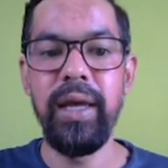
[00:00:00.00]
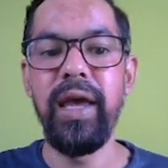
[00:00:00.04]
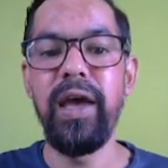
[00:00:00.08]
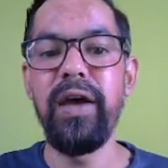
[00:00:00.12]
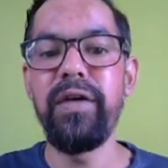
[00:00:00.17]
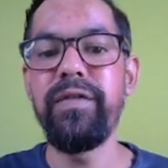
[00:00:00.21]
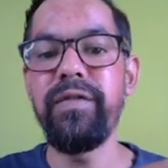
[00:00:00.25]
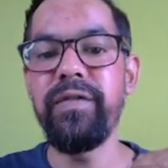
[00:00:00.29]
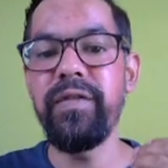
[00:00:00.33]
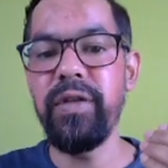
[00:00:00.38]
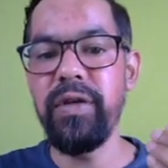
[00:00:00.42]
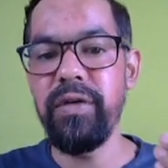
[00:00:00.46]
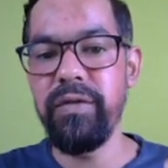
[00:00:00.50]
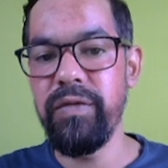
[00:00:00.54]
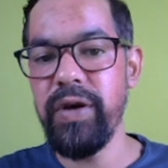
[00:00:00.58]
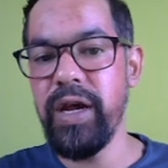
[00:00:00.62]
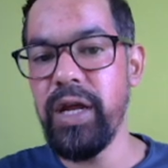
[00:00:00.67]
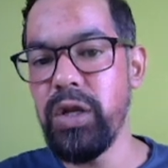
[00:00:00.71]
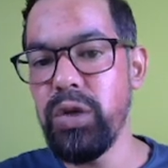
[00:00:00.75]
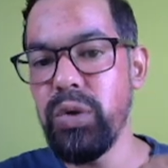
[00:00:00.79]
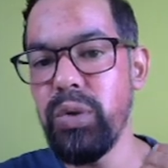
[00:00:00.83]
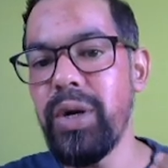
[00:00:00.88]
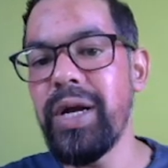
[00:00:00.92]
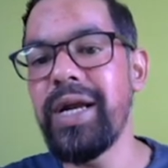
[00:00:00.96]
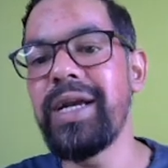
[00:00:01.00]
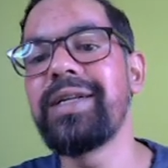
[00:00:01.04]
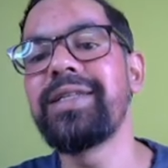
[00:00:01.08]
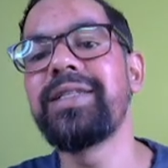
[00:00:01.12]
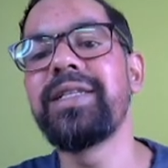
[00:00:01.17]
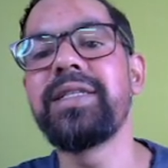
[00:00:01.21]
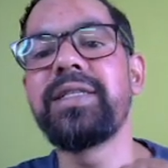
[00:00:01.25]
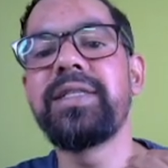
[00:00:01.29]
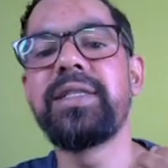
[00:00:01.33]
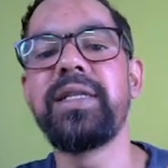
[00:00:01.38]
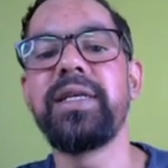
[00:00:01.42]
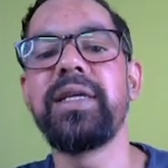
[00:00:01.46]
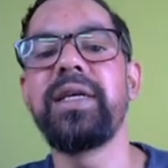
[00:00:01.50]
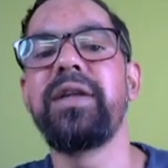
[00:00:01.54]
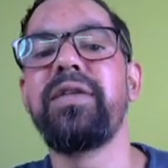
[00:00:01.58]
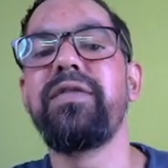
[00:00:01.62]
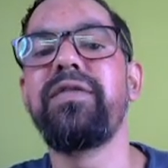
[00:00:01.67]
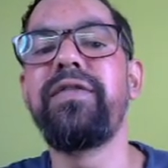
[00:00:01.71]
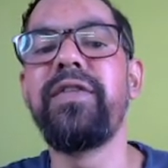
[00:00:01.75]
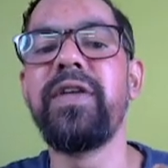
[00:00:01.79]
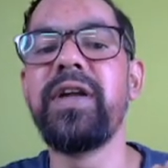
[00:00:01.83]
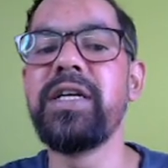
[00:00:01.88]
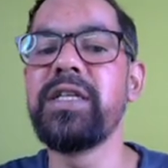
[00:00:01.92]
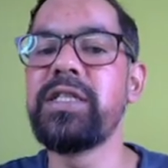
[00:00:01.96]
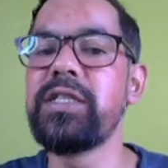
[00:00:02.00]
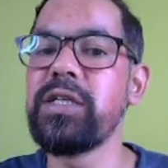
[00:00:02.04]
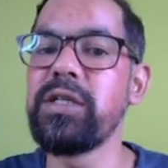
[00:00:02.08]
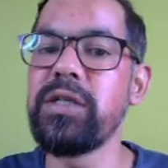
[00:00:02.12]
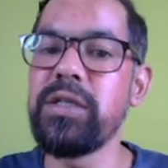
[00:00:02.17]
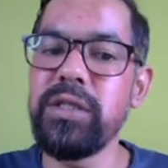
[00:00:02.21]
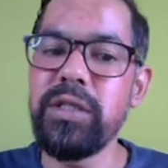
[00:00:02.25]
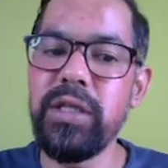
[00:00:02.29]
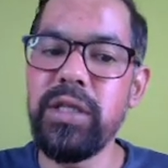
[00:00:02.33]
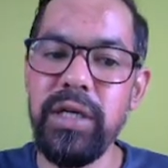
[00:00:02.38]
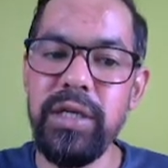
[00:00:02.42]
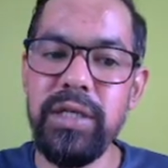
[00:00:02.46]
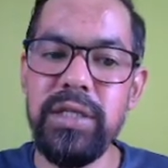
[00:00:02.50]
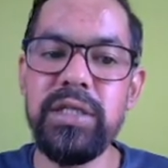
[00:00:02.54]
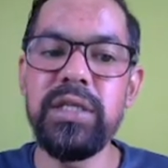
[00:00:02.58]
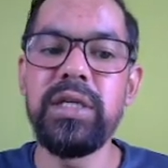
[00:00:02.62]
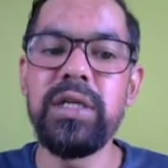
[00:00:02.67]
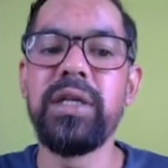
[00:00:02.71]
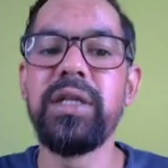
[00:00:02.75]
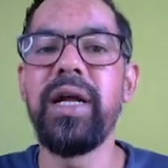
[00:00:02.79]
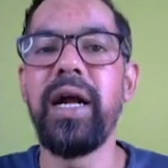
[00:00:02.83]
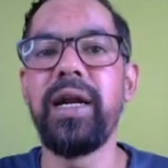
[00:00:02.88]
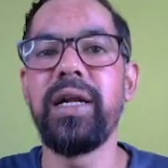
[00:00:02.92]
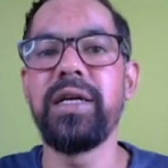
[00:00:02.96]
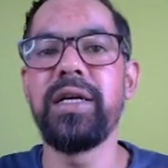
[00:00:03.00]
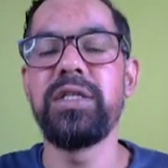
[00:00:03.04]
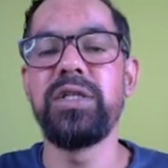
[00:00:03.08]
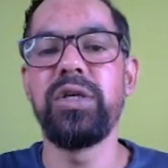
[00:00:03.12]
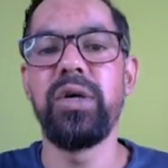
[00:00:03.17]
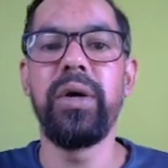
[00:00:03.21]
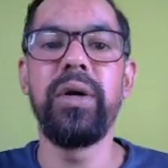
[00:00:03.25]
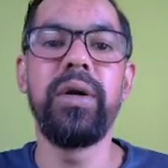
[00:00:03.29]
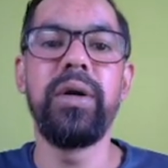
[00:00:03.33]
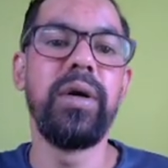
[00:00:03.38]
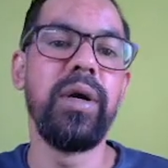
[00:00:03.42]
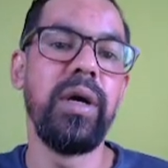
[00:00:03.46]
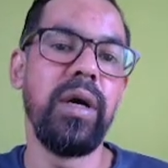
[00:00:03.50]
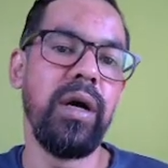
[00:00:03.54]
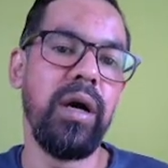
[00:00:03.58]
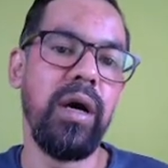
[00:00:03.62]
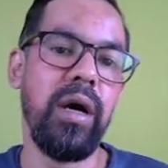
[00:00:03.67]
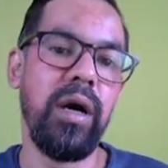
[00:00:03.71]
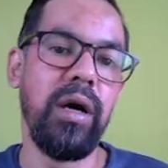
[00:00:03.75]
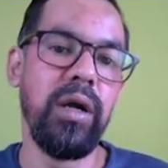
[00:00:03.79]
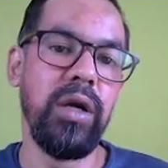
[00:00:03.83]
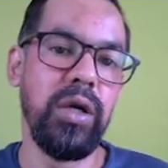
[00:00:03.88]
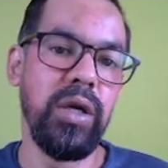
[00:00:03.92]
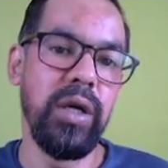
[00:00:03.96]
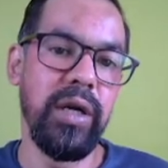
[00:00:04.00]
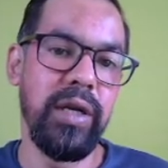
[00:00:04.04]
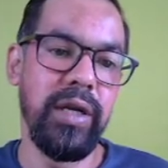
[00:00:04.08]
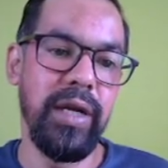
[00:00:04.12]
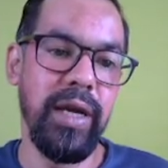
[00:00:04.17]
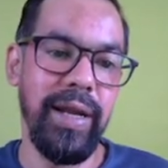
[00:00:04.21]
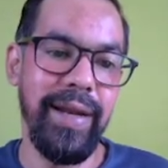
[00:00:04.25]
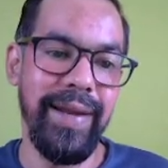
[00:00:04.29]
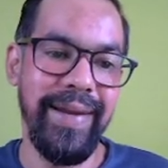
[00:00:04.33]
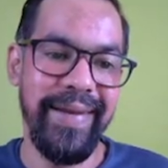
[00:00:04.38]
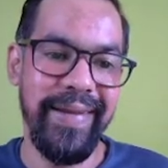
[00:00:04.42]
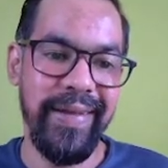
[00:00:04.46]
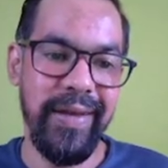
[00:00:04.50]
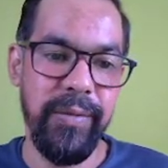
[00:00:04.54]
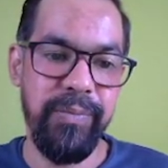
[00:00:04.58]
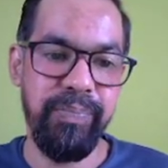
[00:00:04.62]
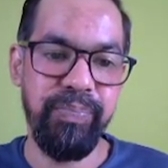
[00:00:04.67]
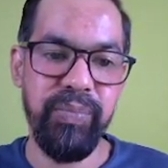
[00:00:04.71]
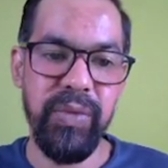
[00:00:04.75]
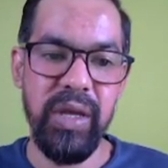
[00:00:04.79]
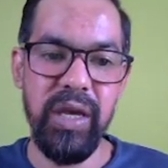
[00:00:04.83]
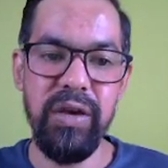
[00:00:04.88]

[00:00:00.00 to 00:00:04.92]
When you adjust the inflation things, that is your real income.